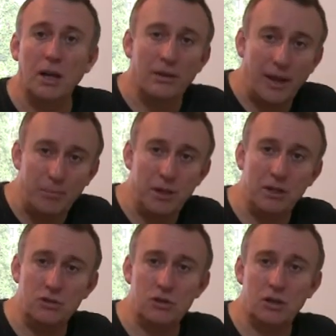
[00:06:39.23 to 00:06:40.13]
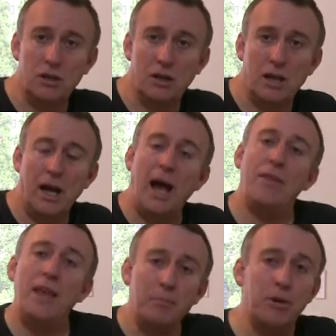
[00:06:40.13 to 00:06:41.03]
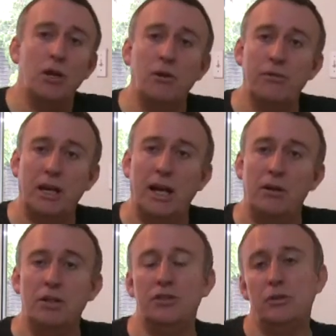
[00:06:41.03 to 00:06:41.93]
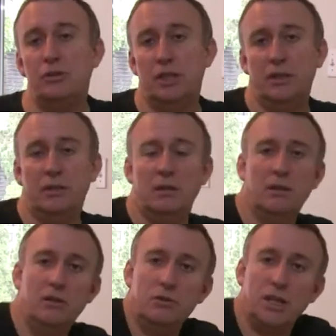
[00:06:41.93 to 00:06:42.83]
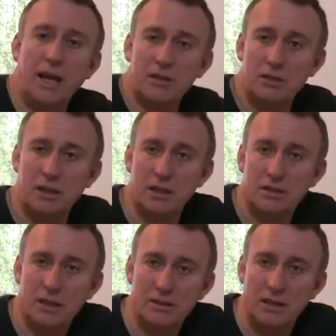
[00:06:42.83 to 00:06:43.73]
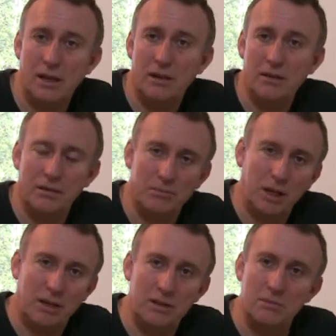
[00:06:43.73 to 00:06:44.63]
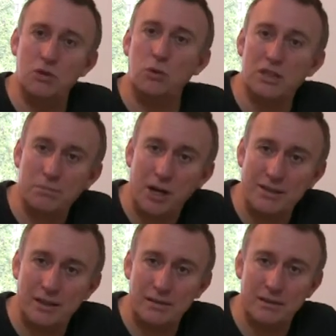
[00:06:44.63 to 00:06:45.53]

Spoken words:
They binge and then burn off the calories using exercise as their mechanism to express